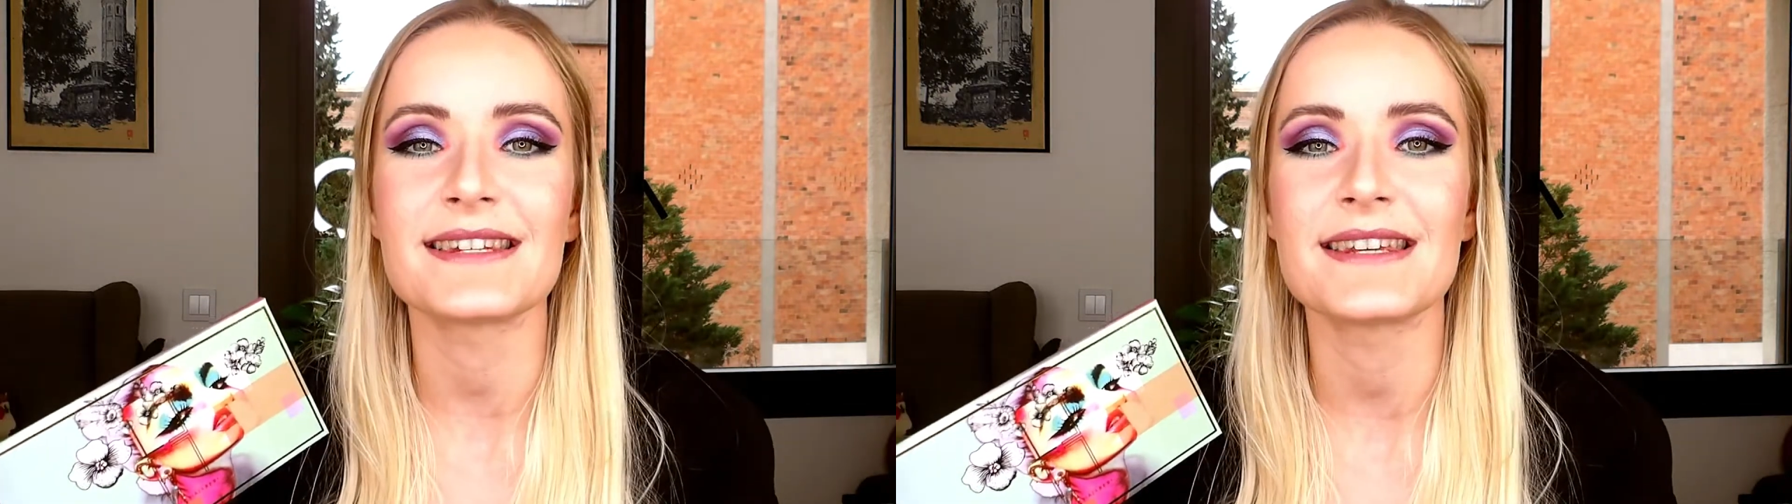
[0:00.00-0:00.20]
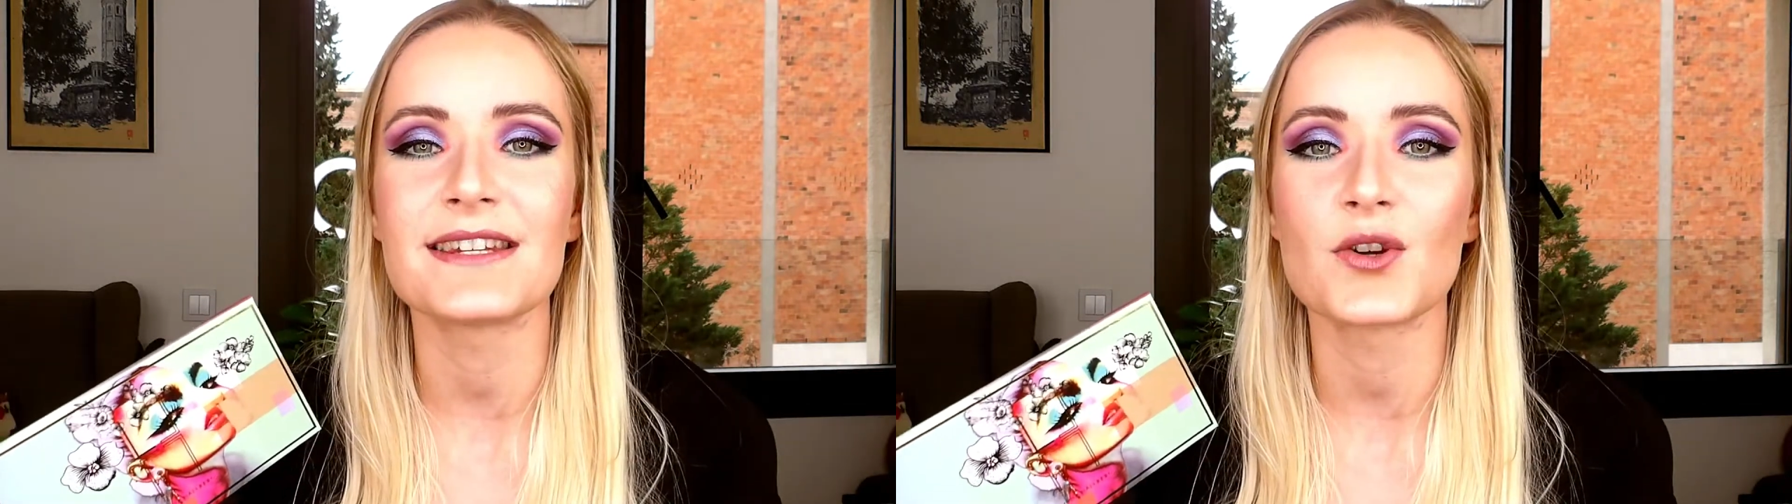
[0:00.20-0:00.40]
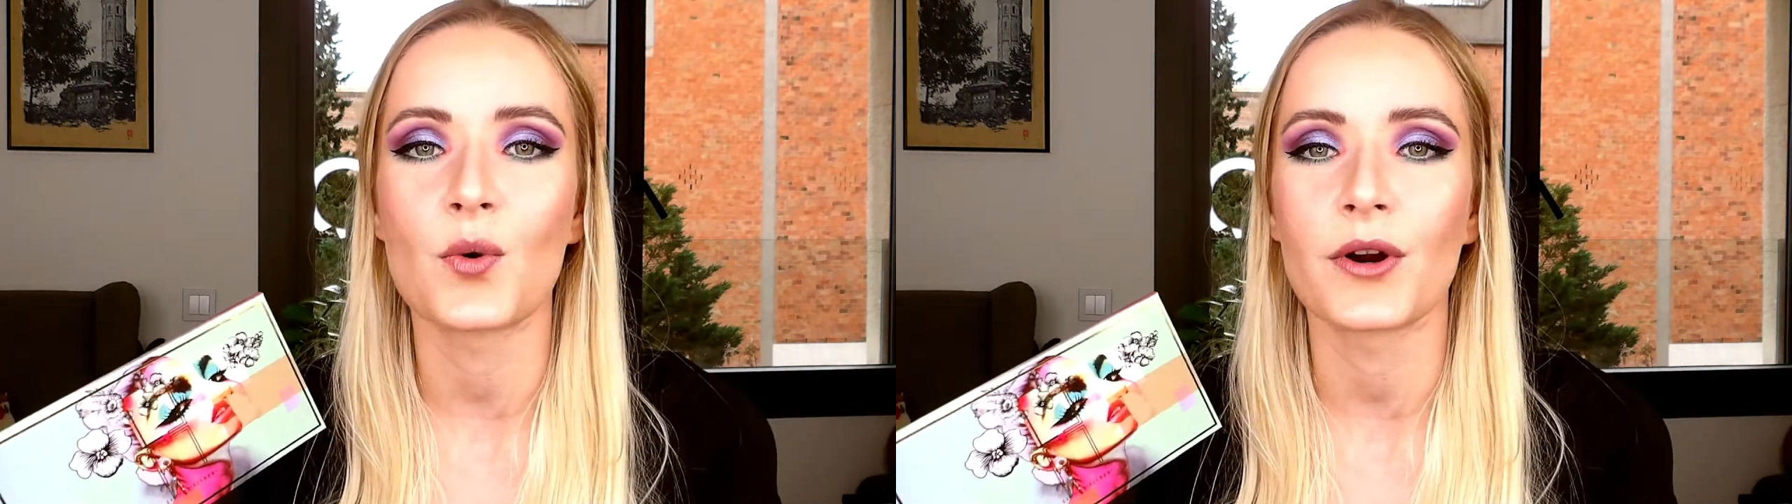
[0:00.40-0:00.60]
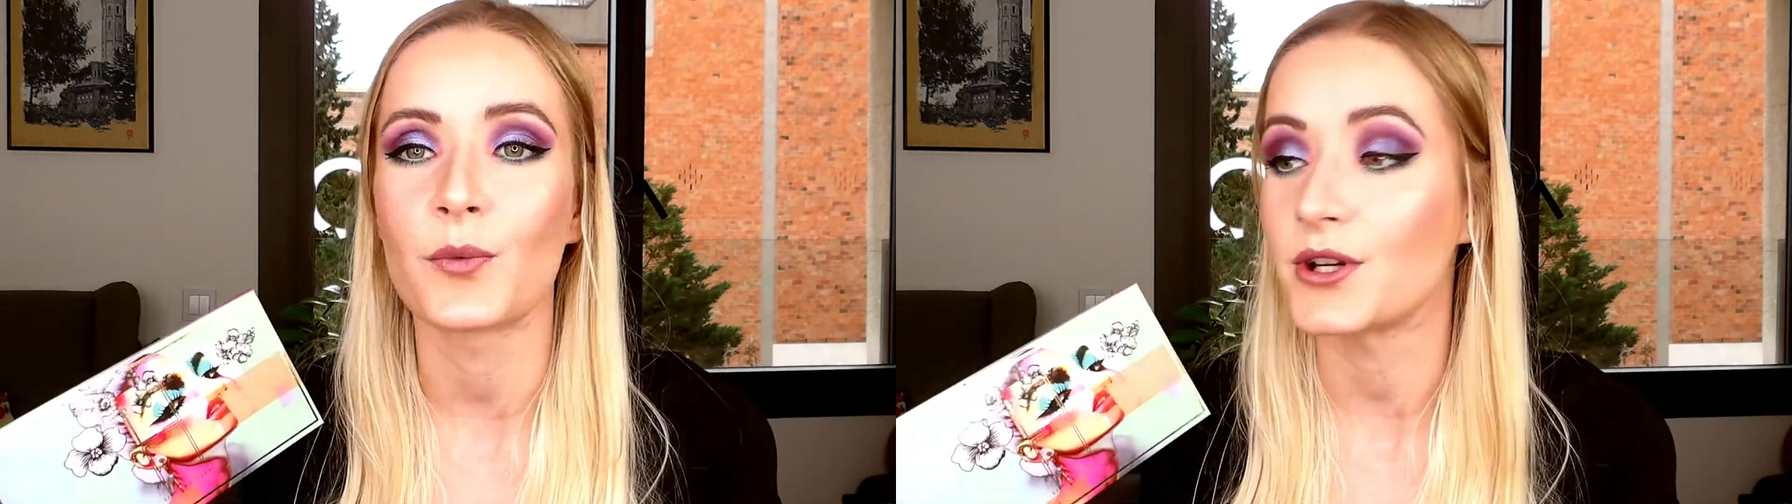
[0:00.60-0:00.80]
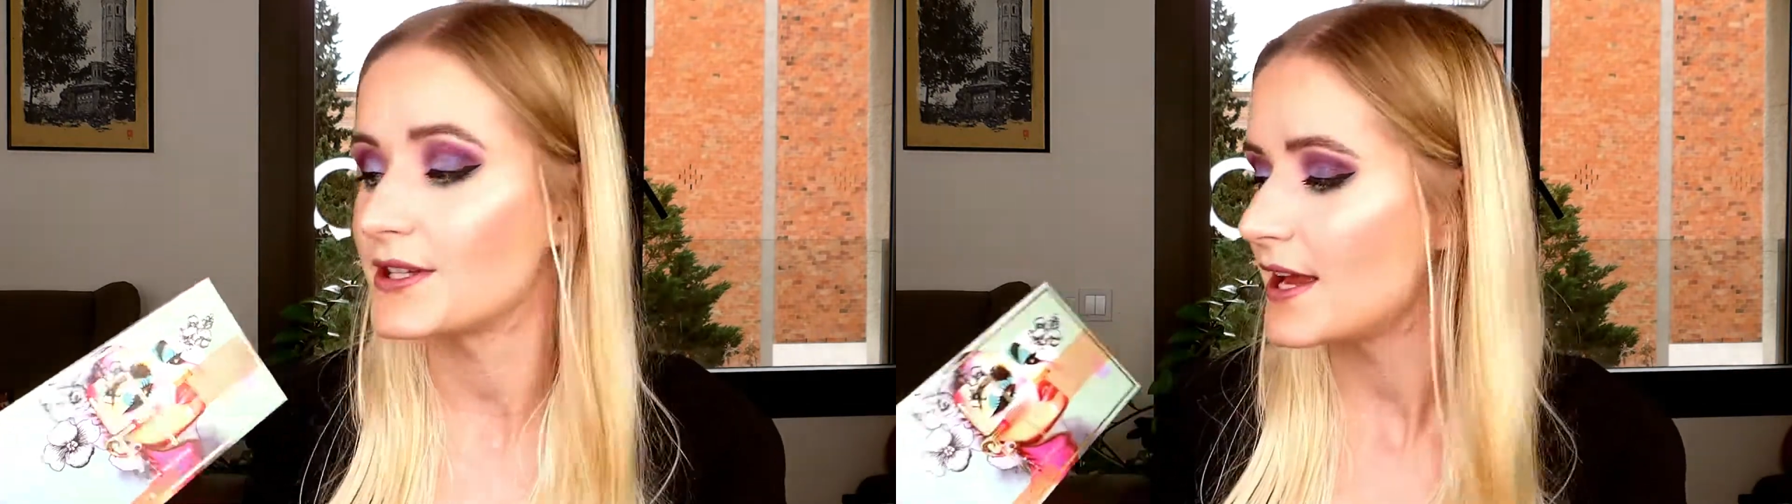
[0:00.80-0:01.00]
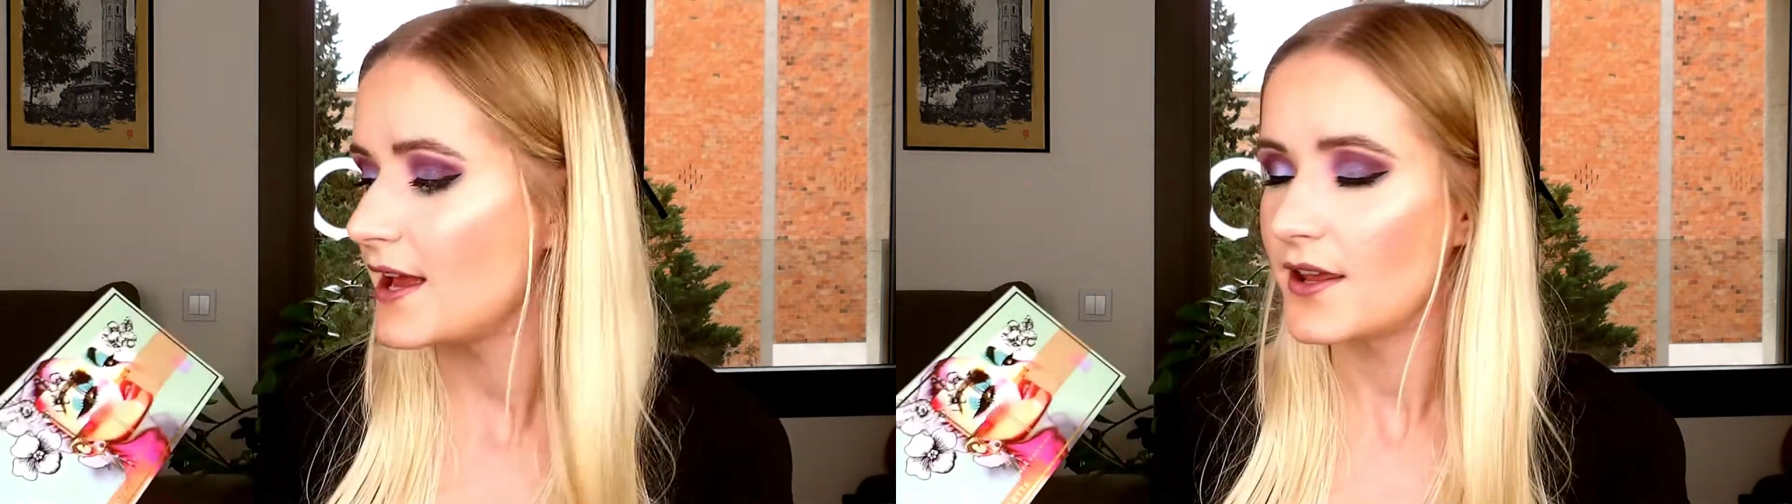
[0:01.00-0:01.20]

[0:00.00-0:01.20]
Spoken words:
it, or what,